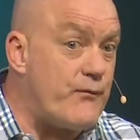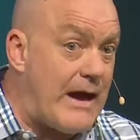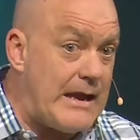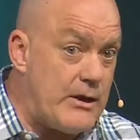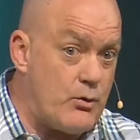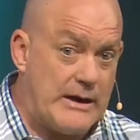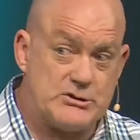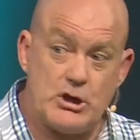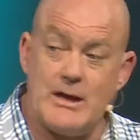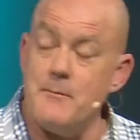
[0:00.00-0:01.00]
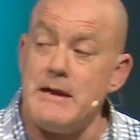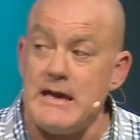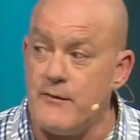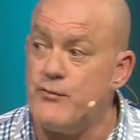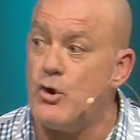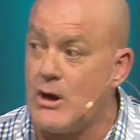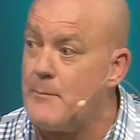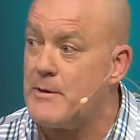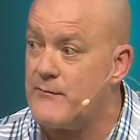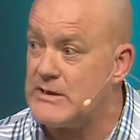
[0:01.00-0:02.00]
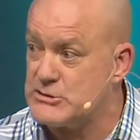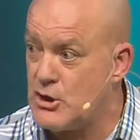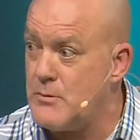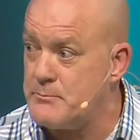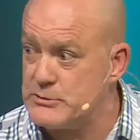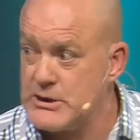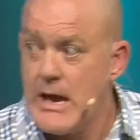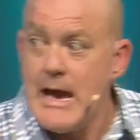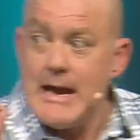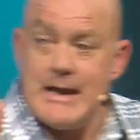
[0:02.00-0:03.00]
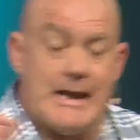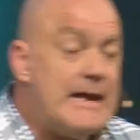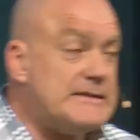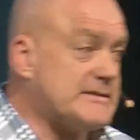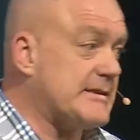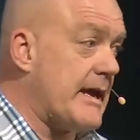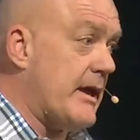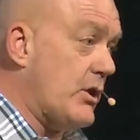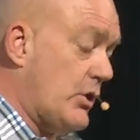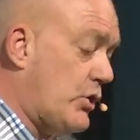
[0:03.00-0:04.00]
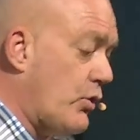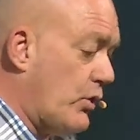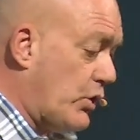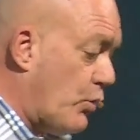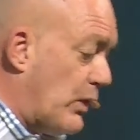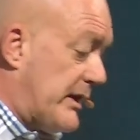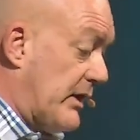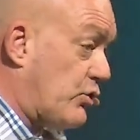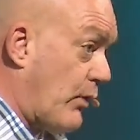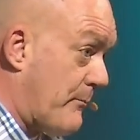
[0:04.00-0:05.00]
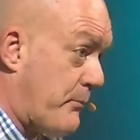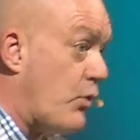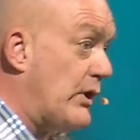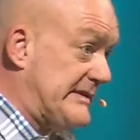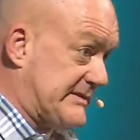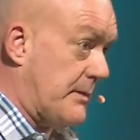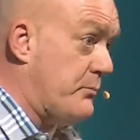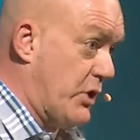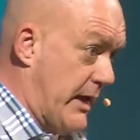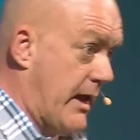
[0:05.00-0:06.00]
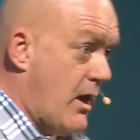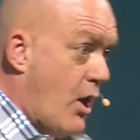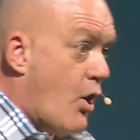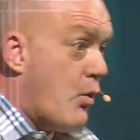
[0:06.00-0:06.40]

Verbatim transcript: evaluate. So let me give you a couple of examples. Let's say you, you're wanting to employ somebody.